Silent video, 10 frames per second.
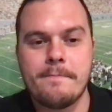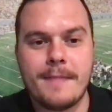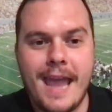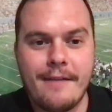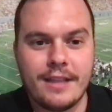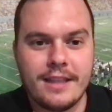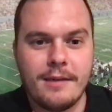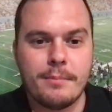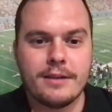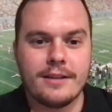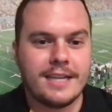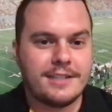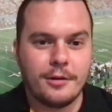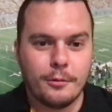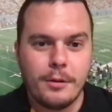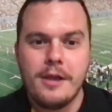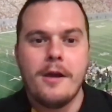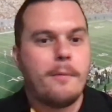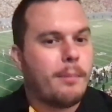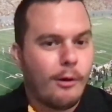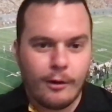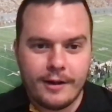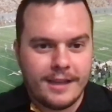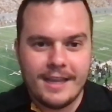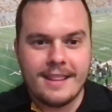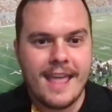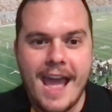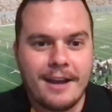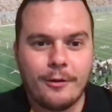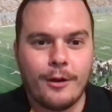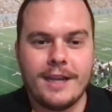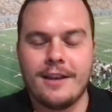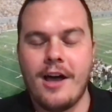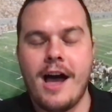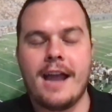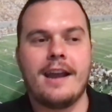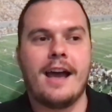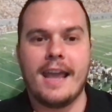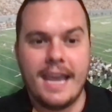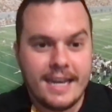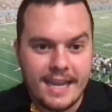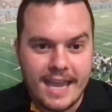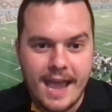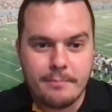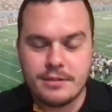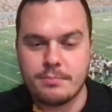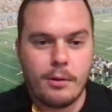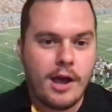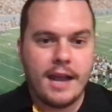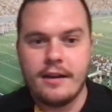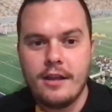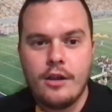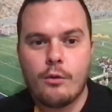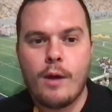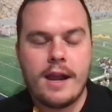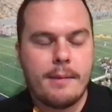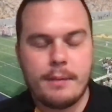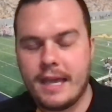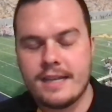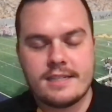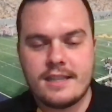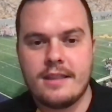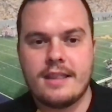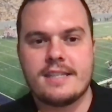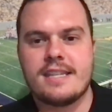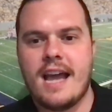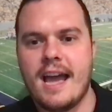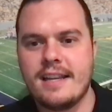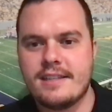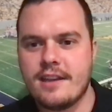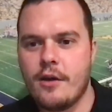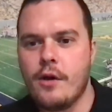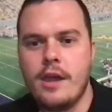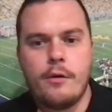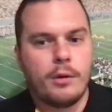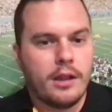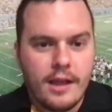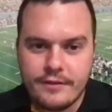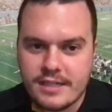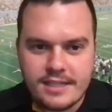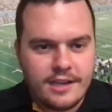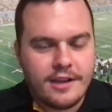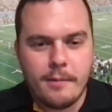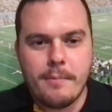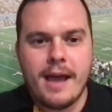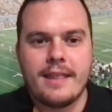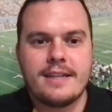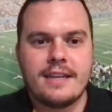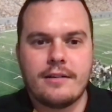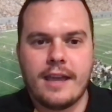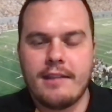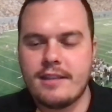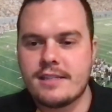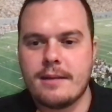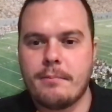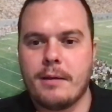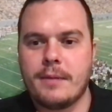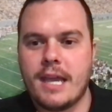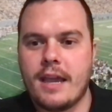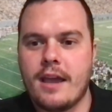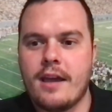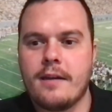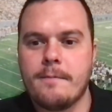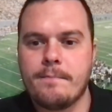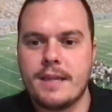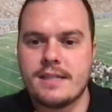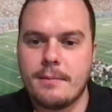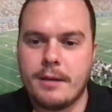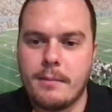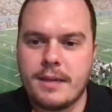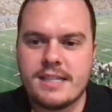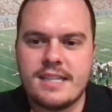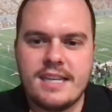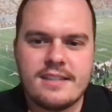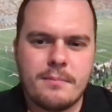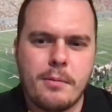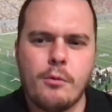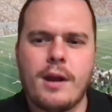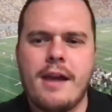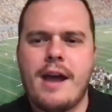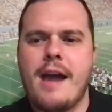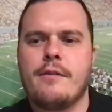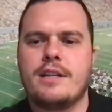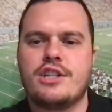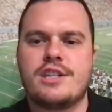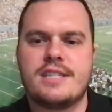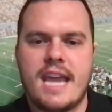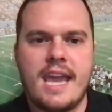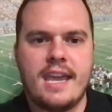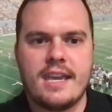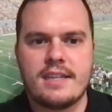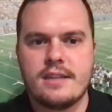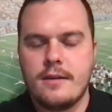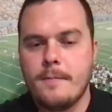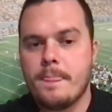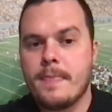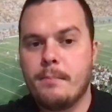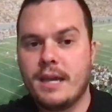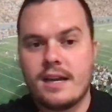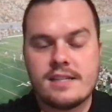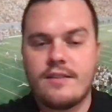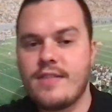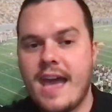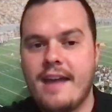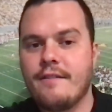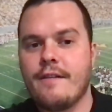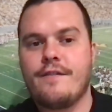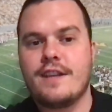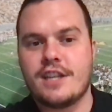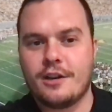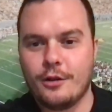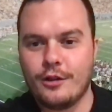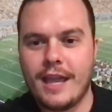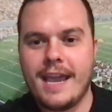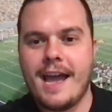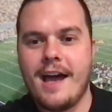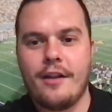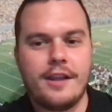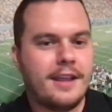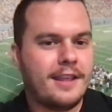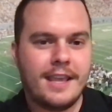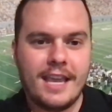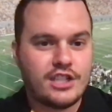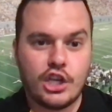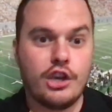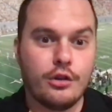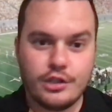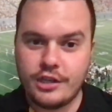having the ability to park in that green lot handicapped spot right up against the side. So would love to see you come by the tailgate this upcoming season. But what I would just say is, because of that physical layout, it's huge.